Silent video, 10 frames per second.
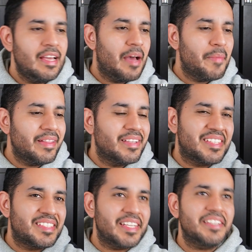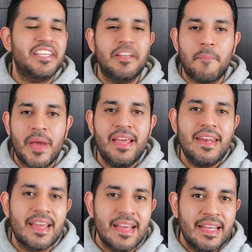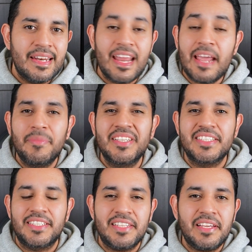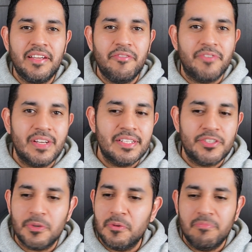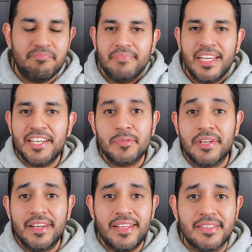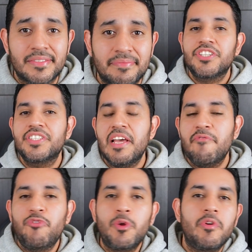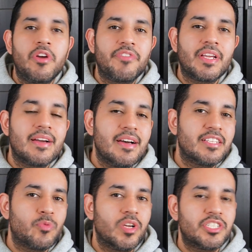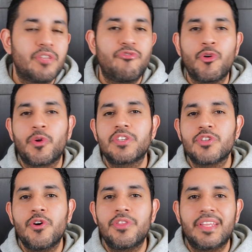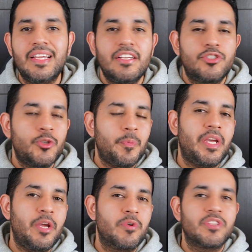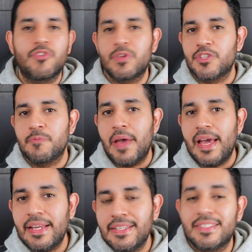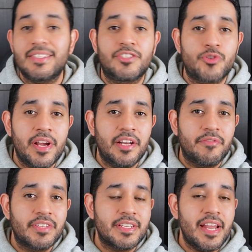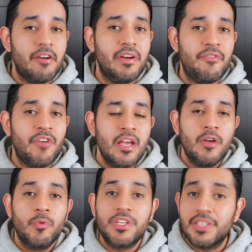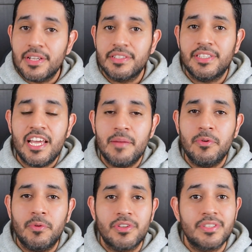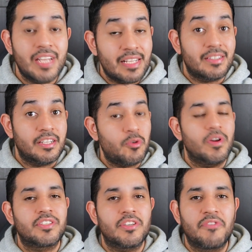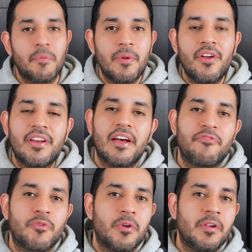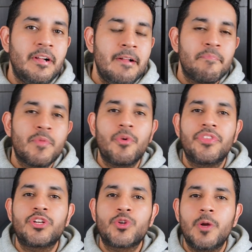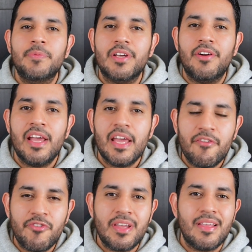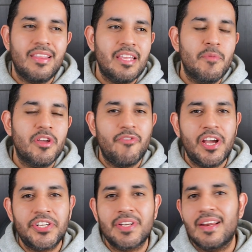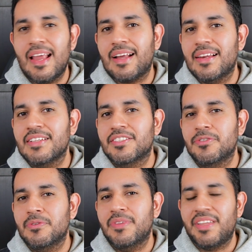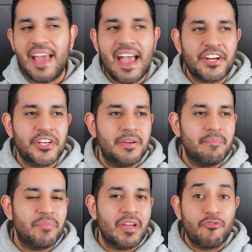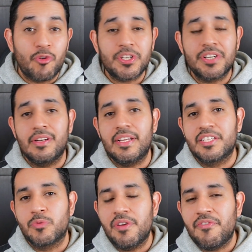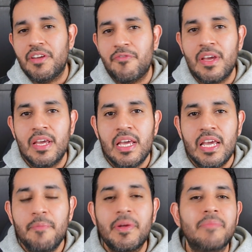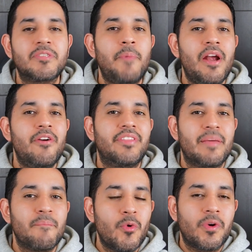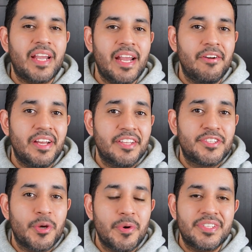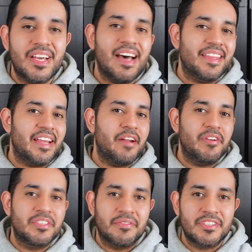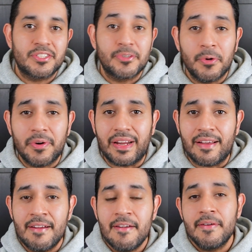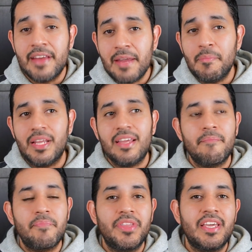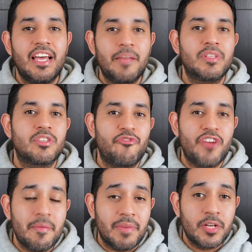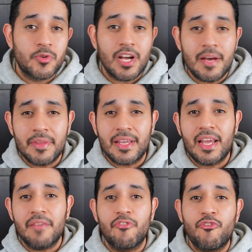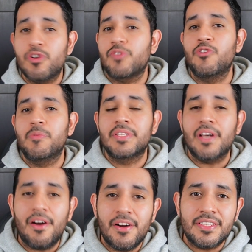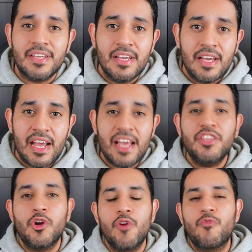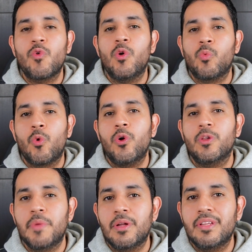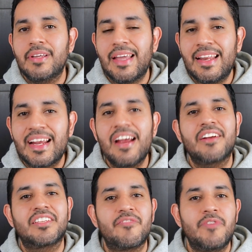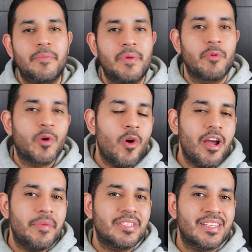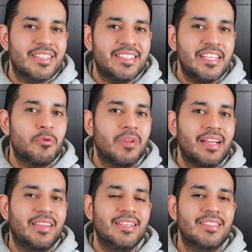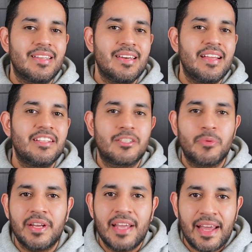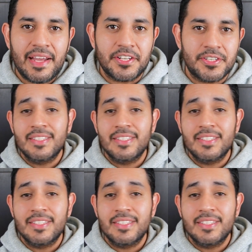I mean, there's a sentient pen named Steve, so it is what it is. Shazam! Fury of the Gods wants to focus on the superheroes versus baddies strand of its narrative, which is understandable because that's the crux of the plot after all, but when the tropes are heavy, the motivation lackluster, the action unfortunately derivative, it becomes apparent that more care needed to go into other areas of the story, namely the elements of family drama that gave the first film its heart, and the overall world building and character development requirements that a sequel like this needs to engage.